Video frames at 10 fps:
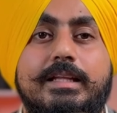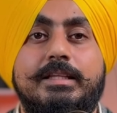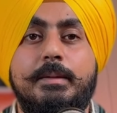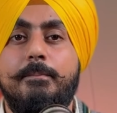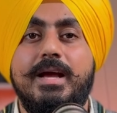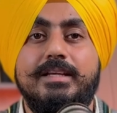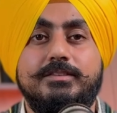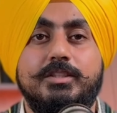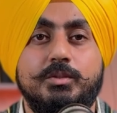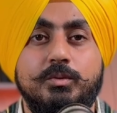The
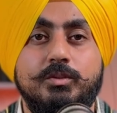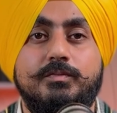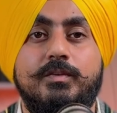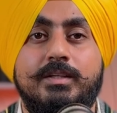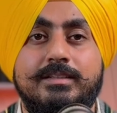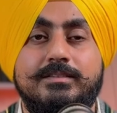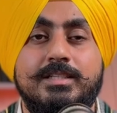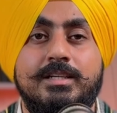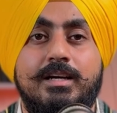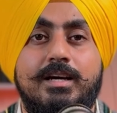best tools for
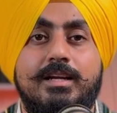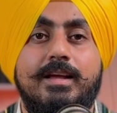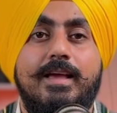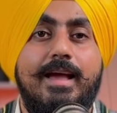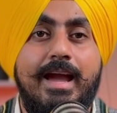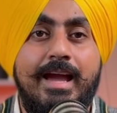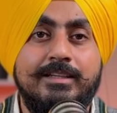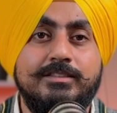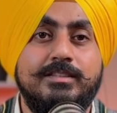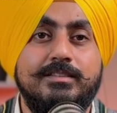testing are
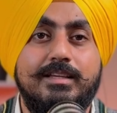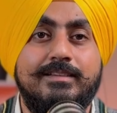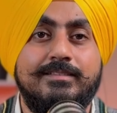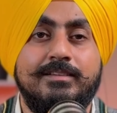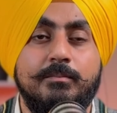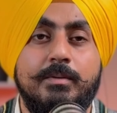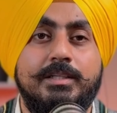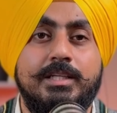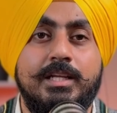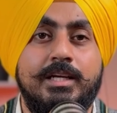X
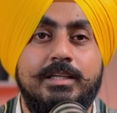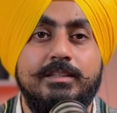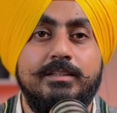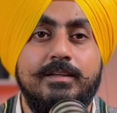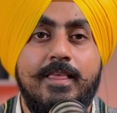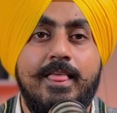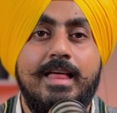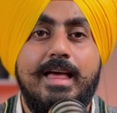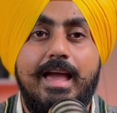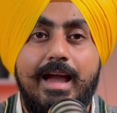Accessibility Linter,
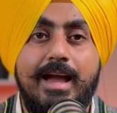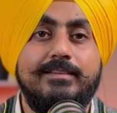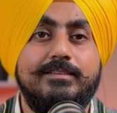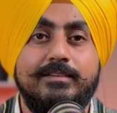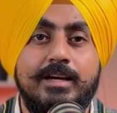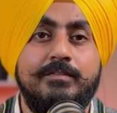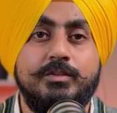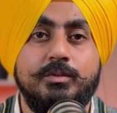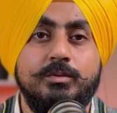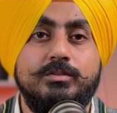X
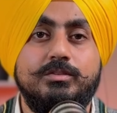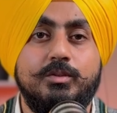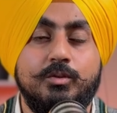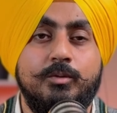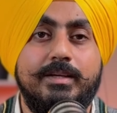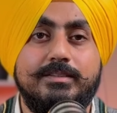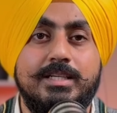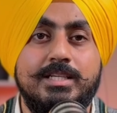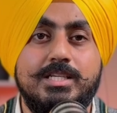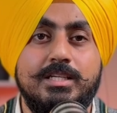DevTools Chrome
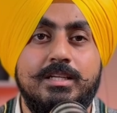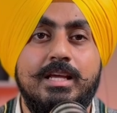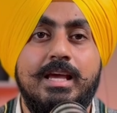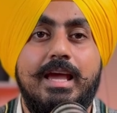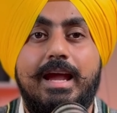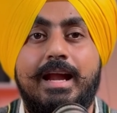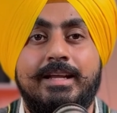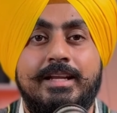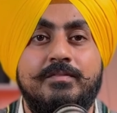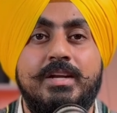extension,
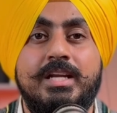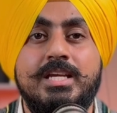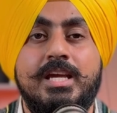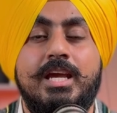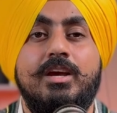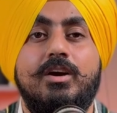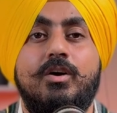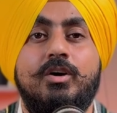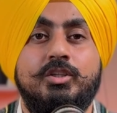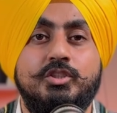and NVDA
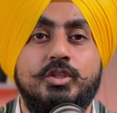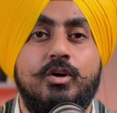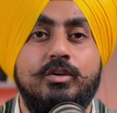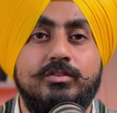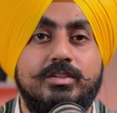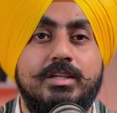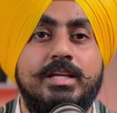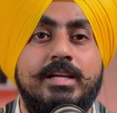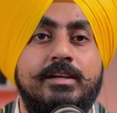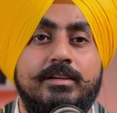or JAWS
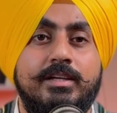screen